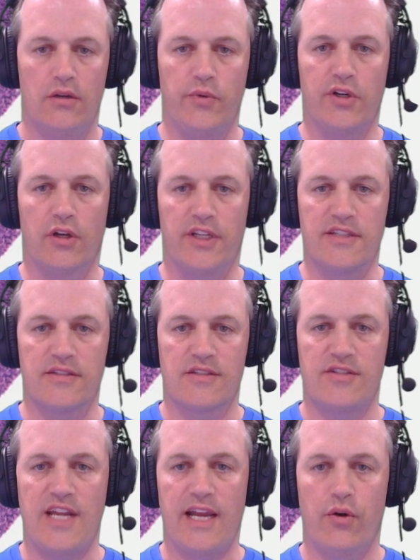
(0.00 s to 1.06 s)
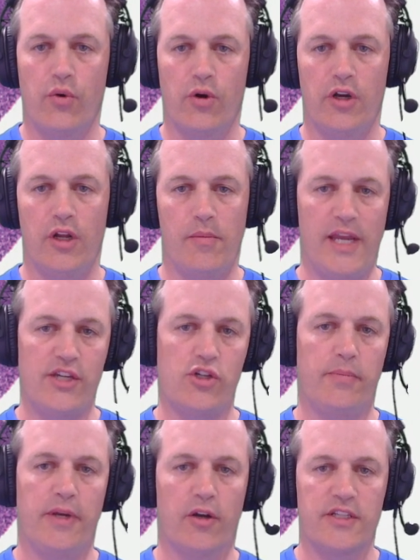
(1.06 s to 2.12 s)
We call these staghorn
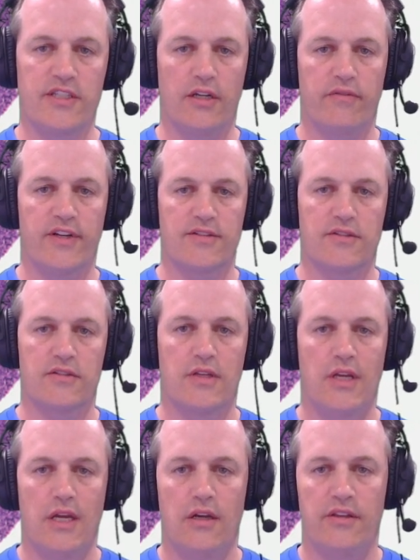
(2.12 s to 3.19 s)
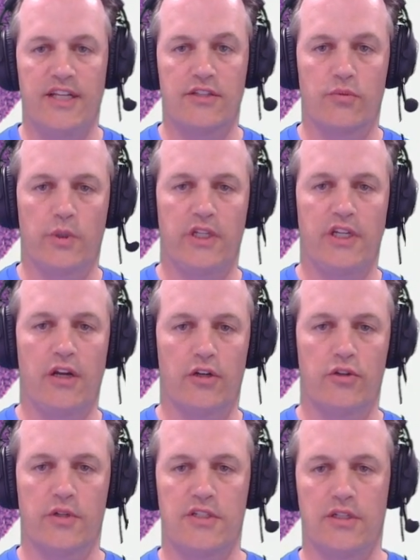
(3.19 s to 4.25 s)
hemangioparasitic vessels. That's really
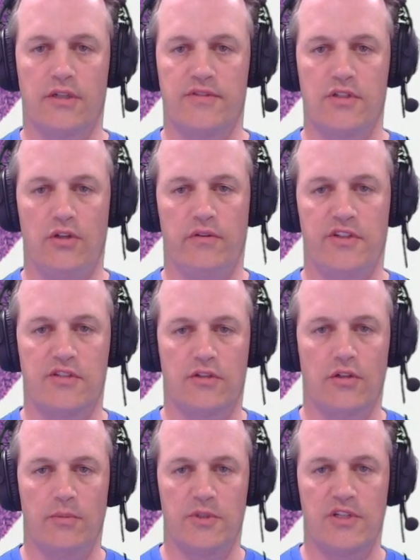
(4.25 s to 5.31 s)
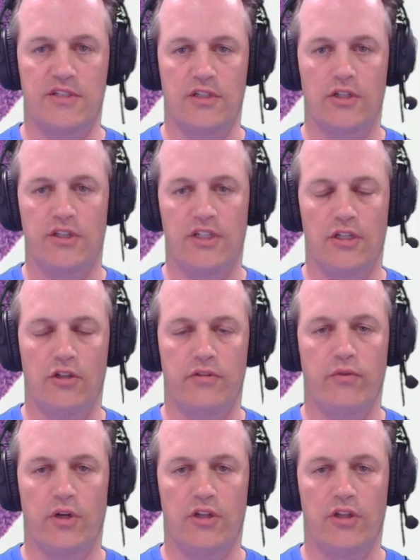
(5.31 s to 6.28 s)
characteristic of synovial sarcoma, so that's a good thing to look for